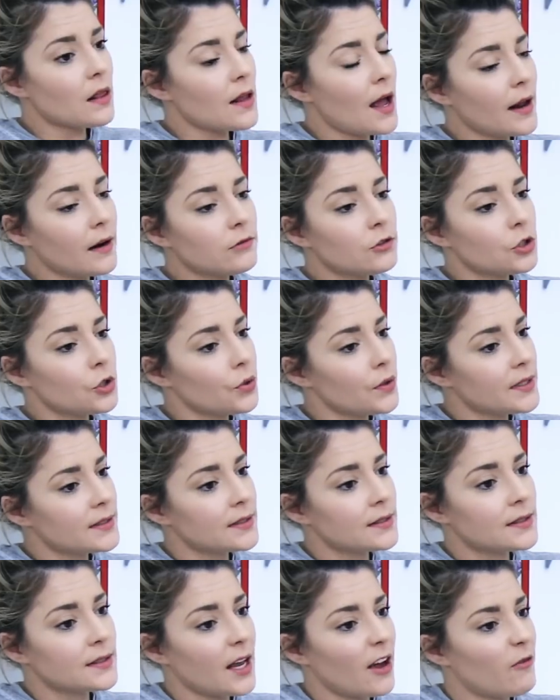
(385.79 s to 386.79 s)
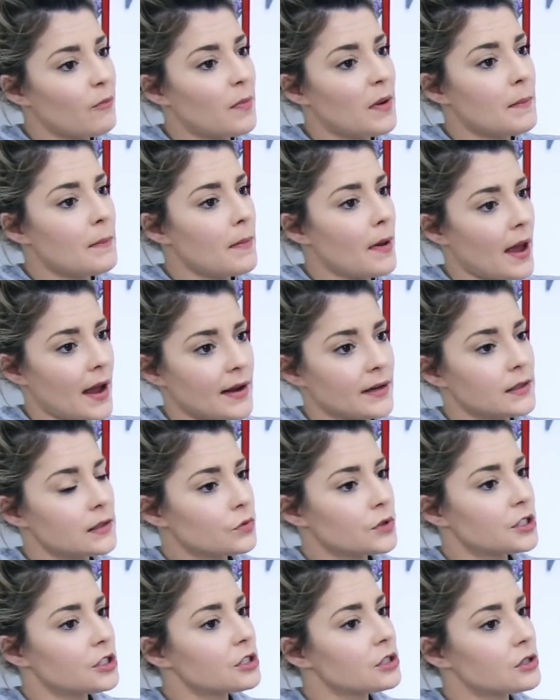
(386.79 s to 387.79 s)
a lot of choices have been made,
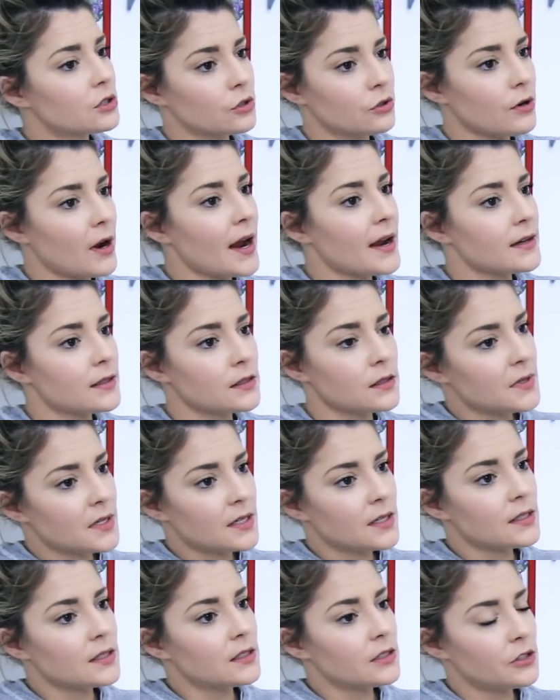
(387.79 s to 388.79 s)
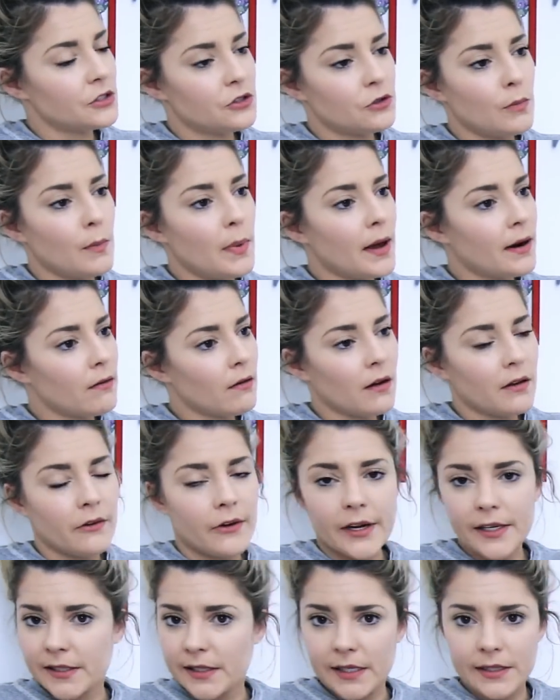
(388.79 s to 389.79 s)
which is great because you do better on
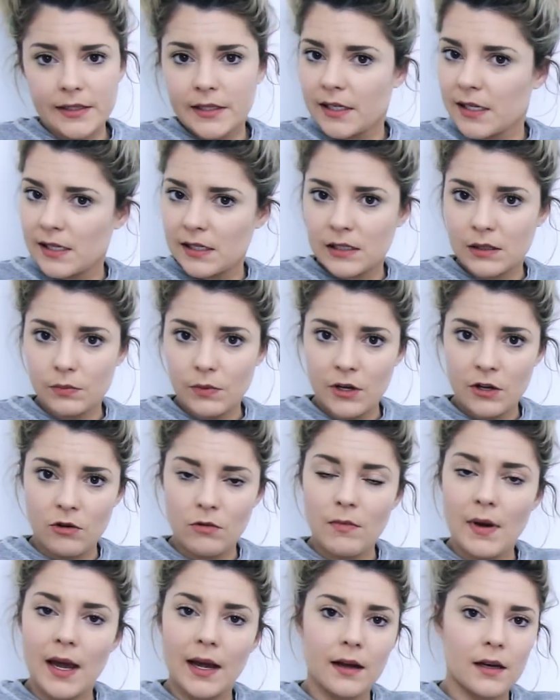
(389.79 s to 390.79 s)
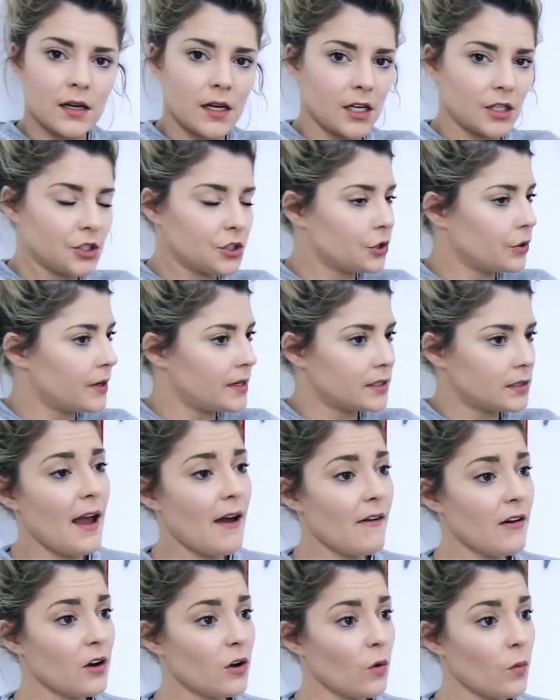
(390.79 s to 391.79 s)
your SATs when you make a choice.
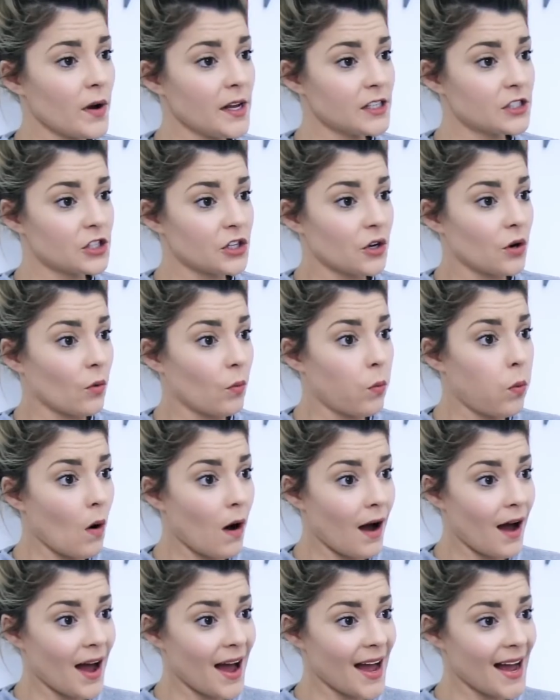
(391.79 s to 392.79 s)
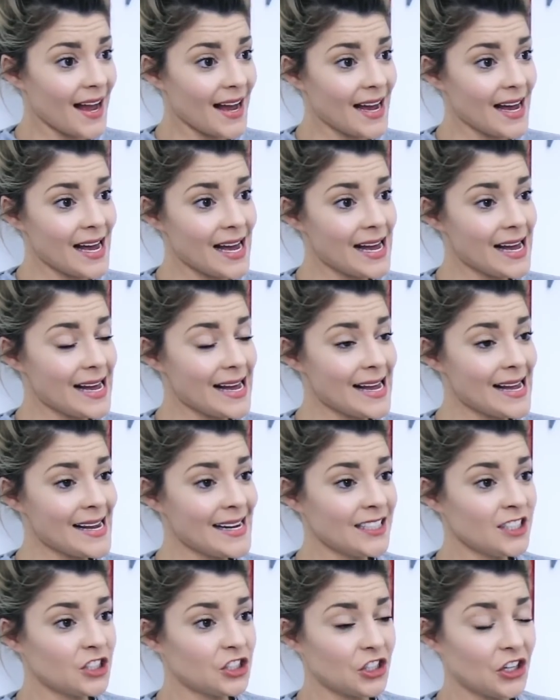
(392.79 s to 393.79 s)
Ariel Winter, what?
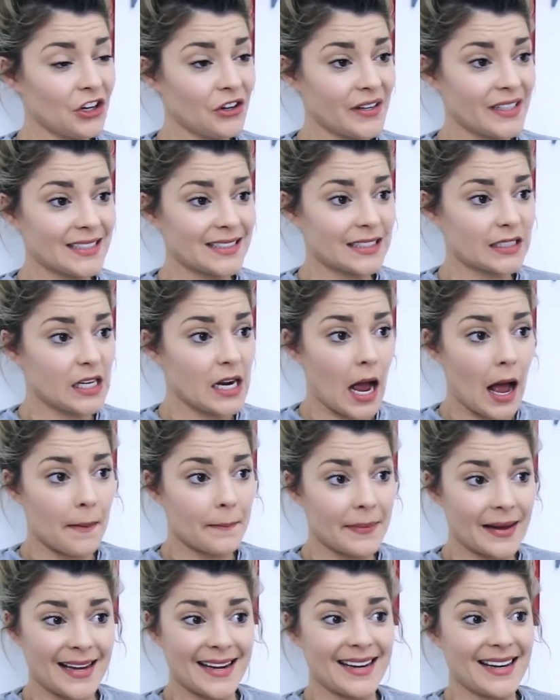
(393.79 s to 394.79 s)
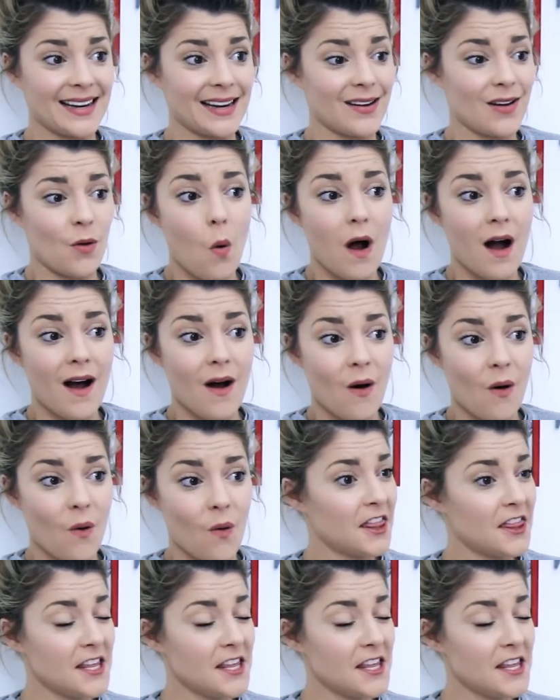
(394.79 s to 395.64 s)
winter is coming. Whoa,